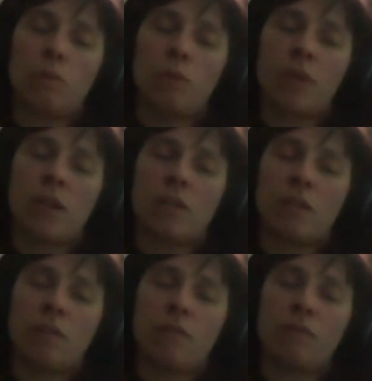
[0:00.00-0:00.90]
Whereas
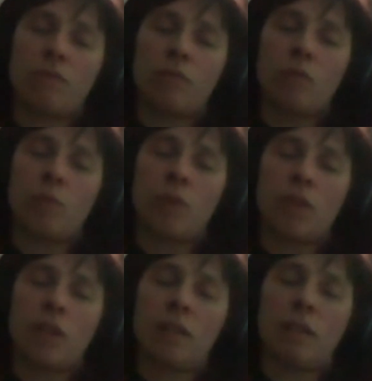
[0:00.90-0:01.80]
if nobody
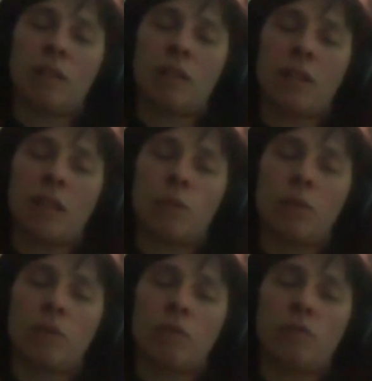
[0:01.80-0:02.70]
had done that, I would
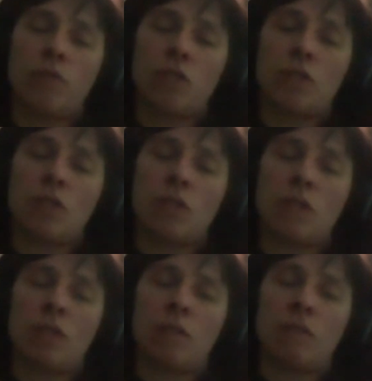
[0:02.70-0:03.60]
have just
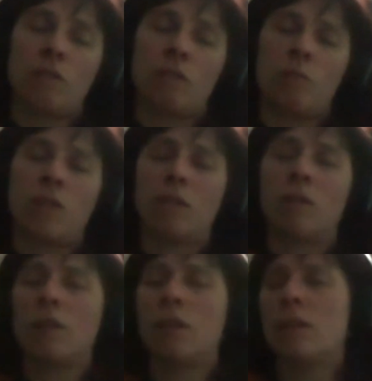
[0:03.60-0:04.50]
stayed in the army.
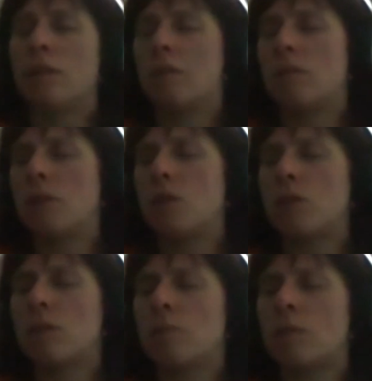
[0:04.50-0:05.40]
This
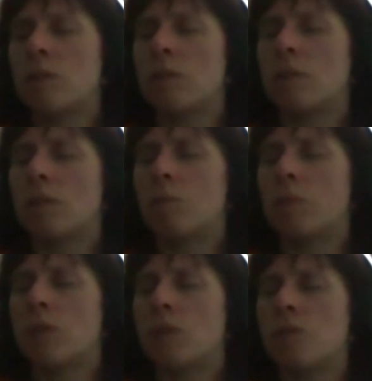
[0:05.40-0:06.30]
just wasn't a
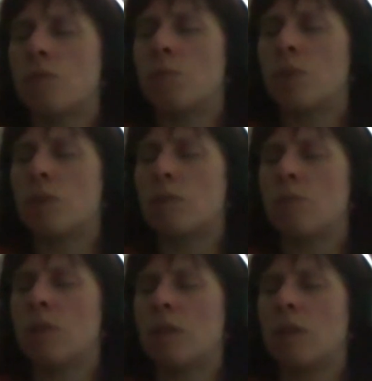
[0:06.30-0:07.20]
place for me to
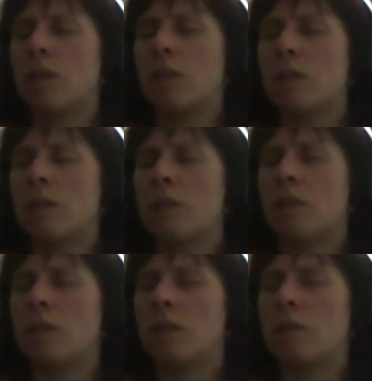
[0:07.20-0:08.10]
be, I guess, in the
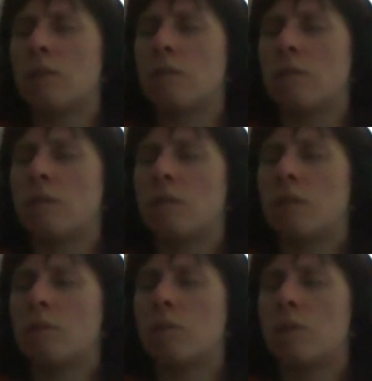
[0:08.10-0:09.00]
end.
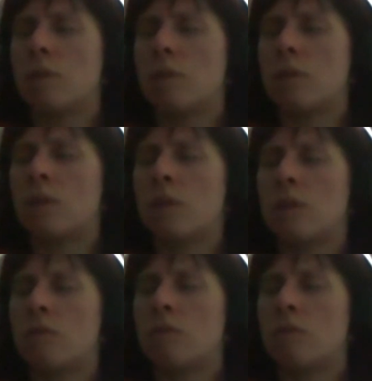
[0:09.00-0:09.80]
Wasn't safe.